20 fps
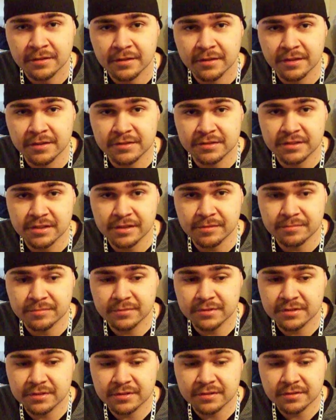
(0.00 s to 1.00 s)
It
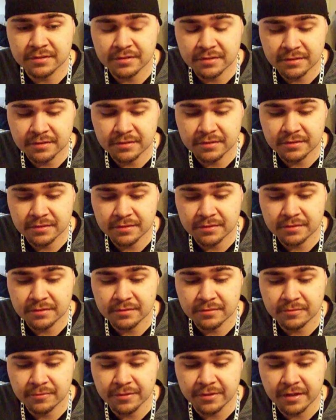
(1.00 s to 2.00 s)
seems
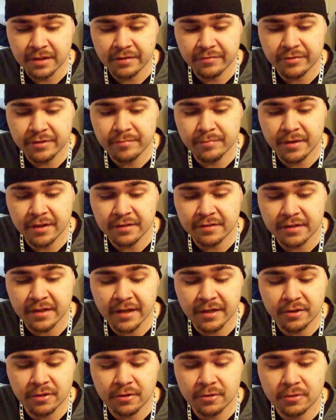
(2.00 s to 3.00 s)
with every month
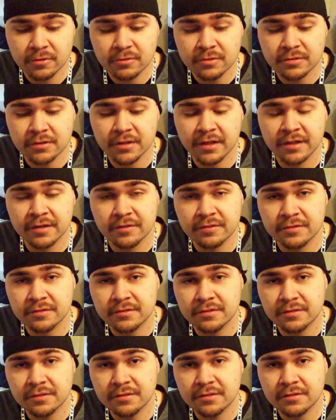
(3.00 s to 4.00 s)
I go and
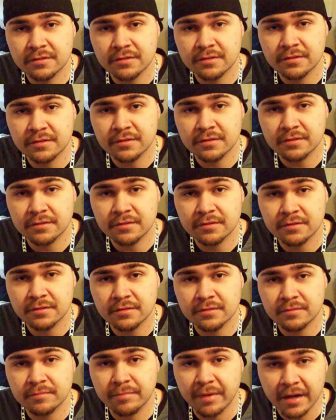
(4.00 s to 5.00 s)

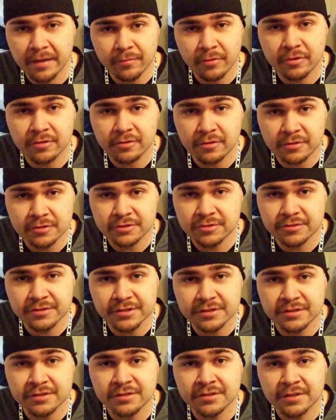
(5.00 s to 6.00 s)
buy more
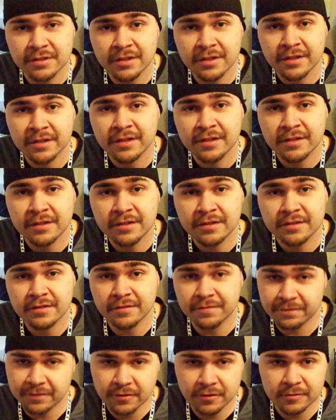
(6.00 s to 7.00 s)
groceries, the
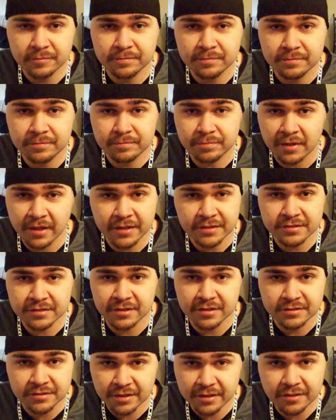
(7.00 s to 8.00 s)
food price
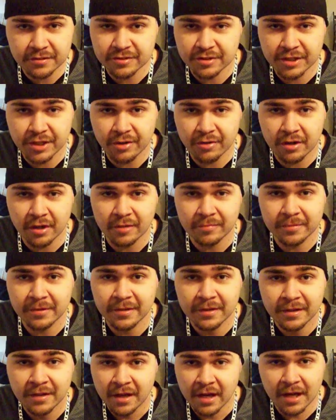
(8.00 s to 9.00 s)
continues to go up.
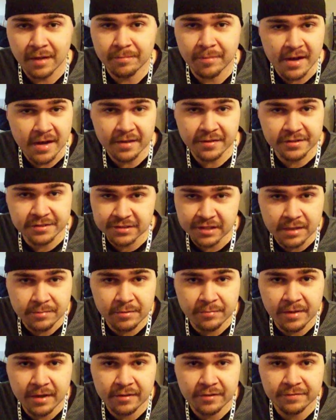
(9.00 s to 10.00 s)
I buy the same
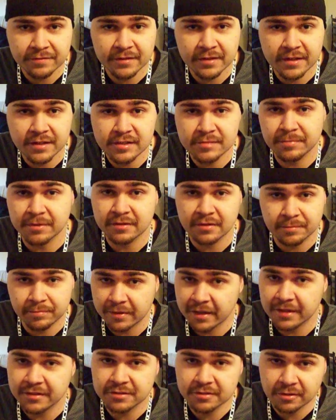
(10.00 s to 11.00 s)
amount of things, but the
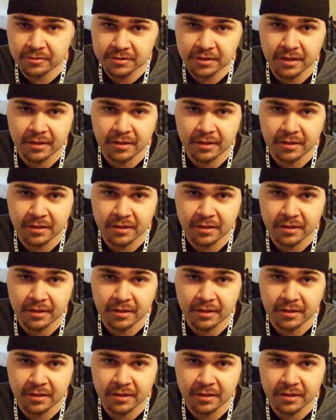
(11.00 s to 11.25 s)
price goes